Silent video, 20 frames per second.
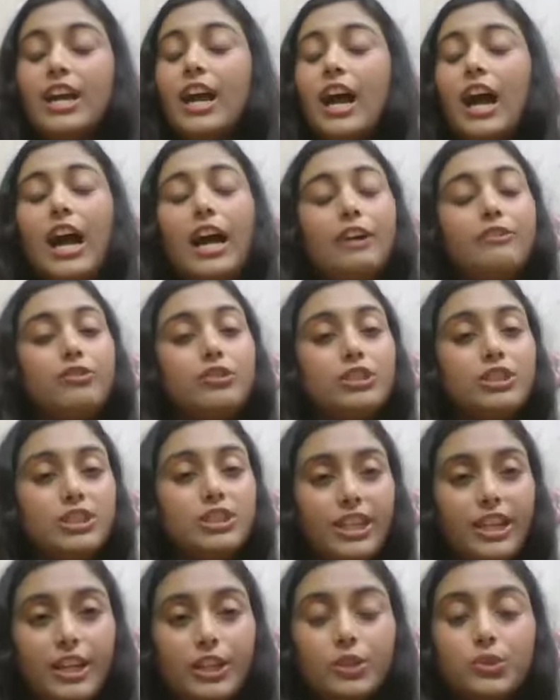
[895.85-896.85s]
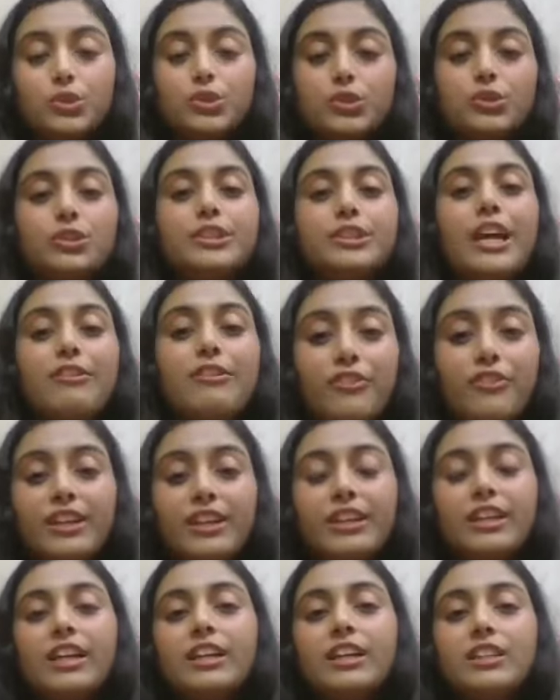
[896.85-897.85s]
I would say you should
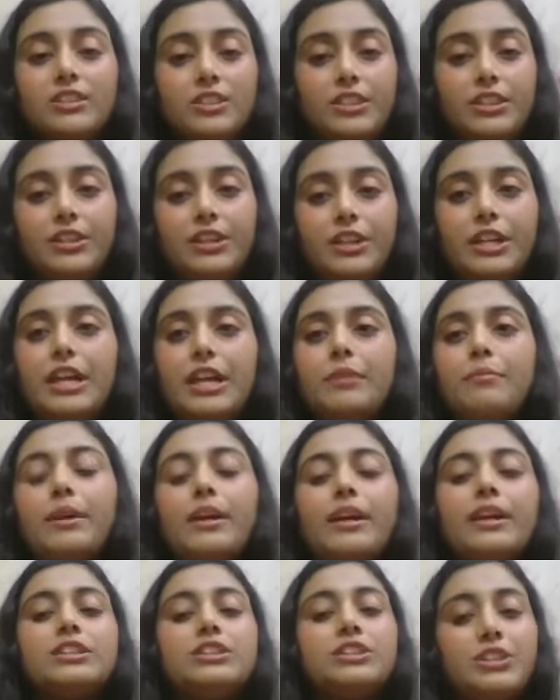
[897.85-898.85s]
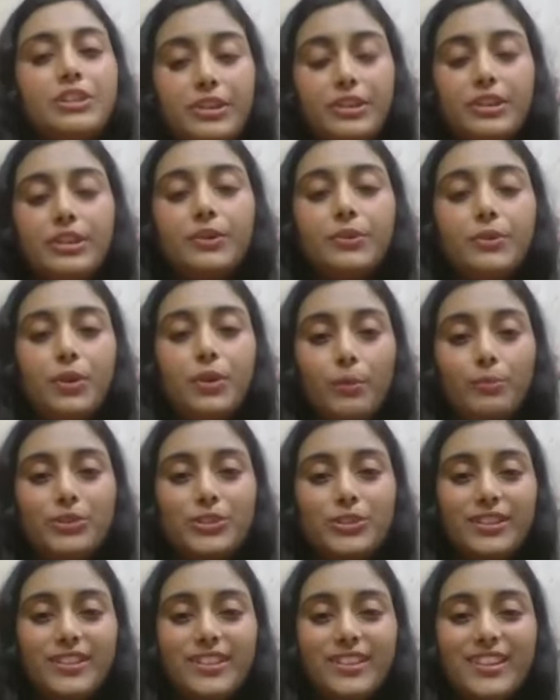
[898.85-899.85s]
definitely consider DNB. It's a really good
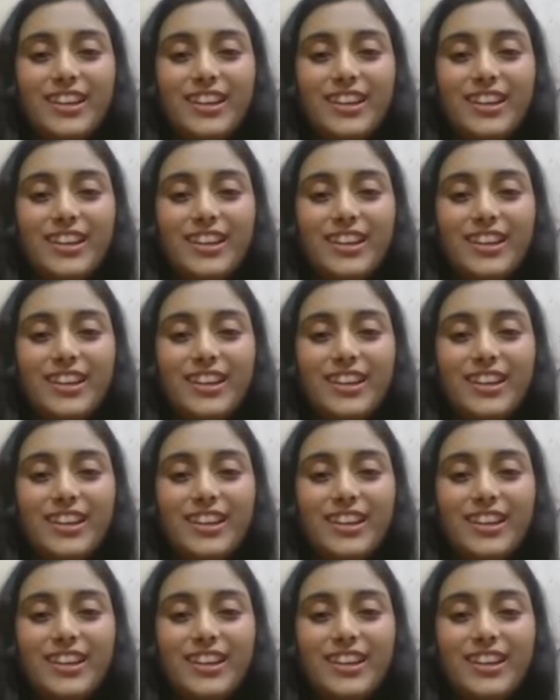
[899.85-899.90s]
option.